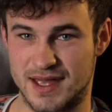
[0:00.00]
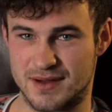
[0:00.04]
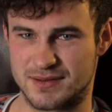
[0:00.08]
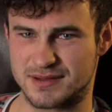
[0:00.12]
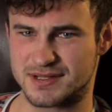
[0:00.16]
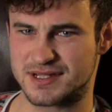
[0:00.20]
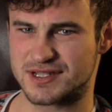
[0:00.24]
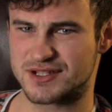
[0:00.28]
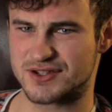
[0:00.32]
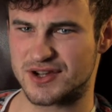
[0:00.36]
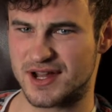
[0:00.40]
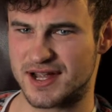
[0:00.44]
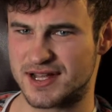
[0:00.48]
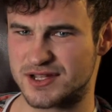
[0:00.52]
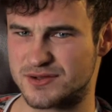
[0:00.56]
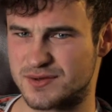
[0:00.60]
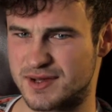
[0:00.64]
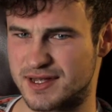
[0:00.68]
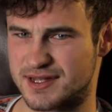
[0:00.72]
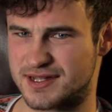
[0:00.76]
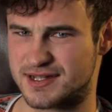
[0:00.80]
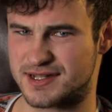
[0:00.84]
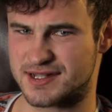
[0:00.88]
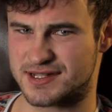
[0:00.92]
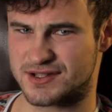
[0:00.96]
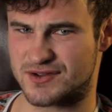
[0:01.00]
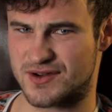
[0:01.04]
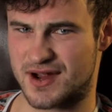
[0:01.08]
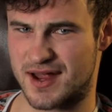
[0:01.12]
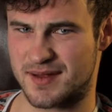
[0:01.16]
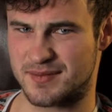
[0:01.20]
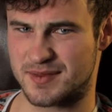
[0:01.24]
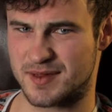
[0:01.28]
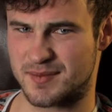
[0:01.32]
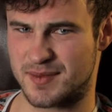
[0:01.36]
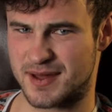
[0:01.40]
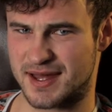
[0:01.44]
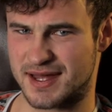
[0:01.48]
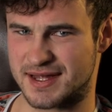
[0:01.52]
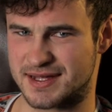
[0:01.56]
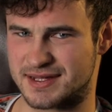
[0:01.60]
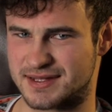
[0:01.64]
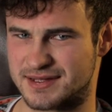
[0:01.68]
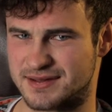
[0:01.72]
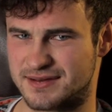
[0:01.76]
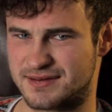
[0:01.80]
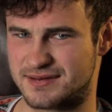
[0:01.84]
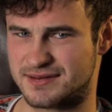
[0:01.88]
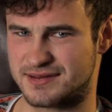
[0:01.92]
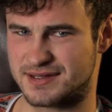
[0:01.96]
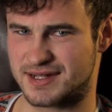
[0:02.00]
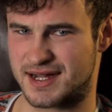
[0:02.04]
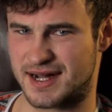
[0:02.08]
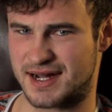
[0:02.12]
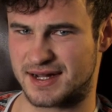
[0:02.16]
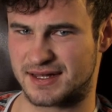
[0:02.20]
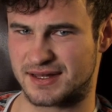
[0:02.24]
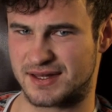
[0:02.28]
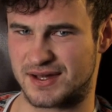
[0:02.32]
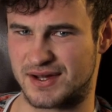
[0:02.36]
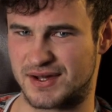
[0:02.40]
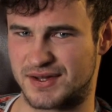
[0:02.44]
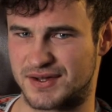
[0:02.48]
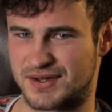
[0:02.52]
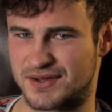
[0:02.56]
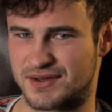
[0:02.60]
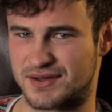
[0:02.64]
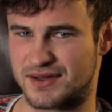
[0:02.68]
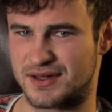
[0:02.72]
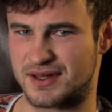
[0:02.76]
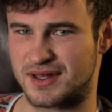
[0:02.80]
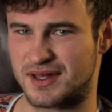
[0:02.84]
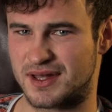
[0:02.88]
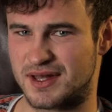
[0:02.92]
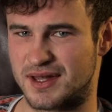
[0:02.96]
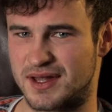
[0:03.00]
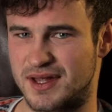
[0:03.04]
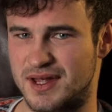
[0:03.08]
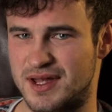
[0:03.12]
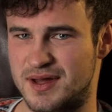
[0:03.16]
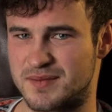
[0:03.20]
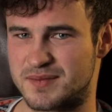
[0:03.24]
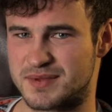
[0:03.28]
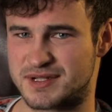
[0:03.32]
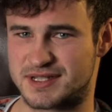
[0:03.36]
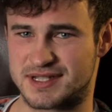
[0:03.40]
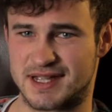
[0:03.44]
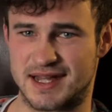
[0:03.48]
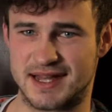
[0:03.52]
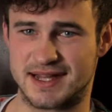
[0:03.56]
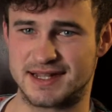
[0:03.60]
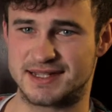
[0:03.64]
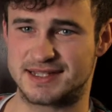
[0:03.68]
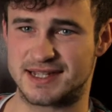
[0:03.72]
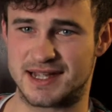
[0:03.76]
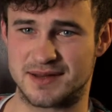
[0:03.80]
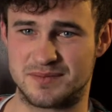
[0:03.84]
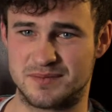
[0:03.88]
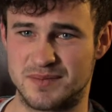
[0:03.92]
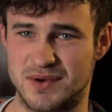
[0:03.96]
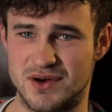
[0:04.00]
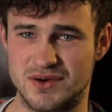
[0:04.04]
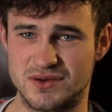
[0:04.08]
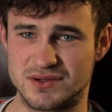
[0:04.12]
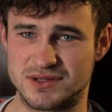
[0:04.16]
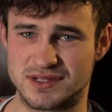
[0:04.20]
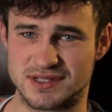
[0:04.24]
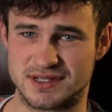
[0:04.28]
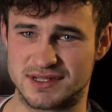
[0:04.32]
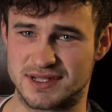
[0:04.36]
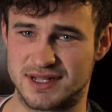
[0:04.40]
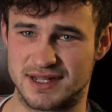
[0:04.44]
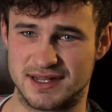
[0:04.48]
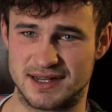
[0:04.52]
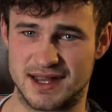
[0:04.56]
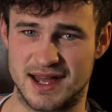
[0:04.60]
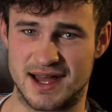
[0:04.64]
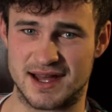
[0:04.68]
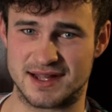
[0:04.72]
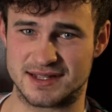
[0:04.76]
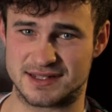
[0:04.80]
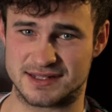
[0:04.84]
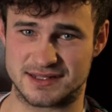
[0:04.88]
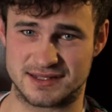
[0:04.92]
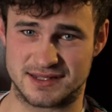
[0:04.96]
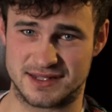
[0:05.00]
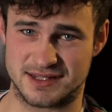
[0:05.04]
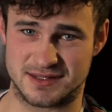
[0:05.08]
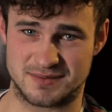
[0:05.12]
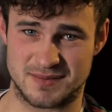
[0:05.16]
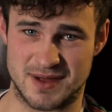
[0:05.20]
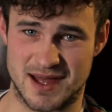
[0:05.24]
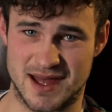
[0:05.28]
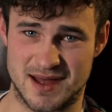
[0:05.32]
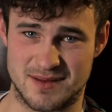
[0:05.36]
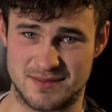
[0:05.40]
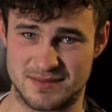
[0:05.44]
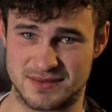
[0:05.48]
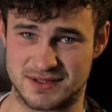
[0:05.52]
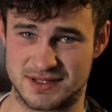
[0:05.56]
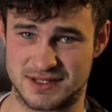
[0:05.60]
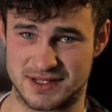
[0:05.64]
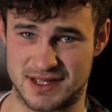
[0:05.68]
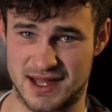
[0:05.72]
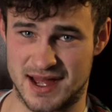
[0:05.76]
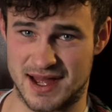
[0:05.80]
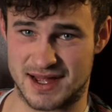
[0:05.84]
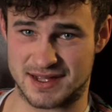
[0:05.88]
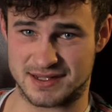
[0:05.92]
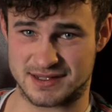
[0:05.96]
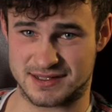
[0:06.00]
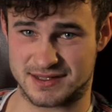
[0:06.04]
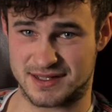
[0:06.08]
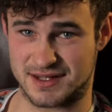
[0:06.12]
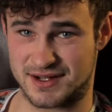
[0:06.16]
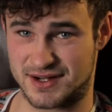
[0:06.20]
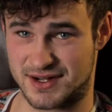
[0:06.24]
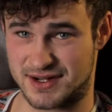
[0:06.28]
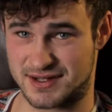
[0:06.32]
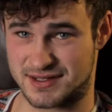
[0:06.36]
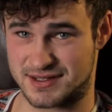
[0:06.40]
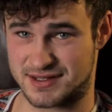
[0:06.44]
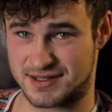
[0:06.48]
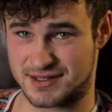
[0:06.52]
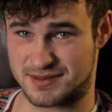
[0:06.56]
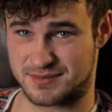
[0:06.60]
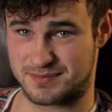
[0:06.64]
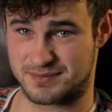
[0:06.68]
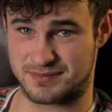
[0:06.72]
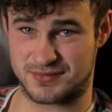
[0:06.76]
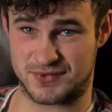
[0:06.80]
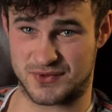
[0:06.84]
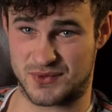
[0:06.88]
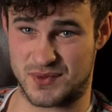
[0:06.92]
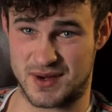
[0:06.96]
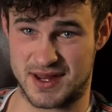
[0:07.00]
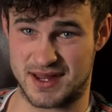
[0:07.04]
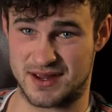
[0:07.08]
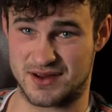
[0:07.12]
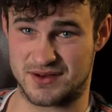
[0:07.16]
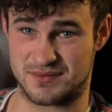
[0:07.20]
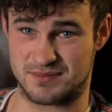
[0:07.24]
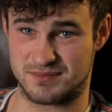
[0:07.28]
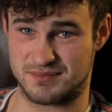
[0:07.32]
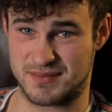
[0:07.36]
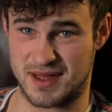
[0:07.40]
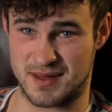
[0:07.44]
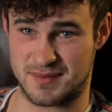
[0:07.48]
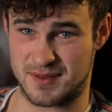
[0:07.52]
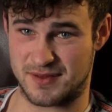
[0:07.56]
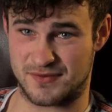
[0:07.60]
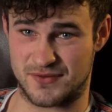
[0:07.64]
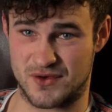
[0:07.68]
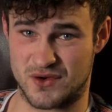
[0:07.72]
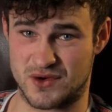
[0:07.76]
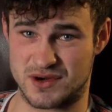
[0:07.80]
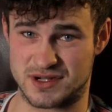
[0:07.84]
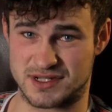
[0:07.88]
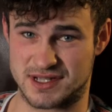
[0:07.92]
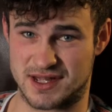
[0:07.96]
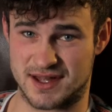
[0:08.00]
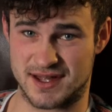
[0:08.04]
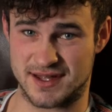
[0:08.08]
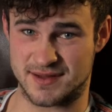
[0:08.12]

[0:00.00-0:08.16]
That was a strange way to describe the bite, Dark thought. Besides, at most, he'd asked his mum to ask the nurses 3 or maybe 4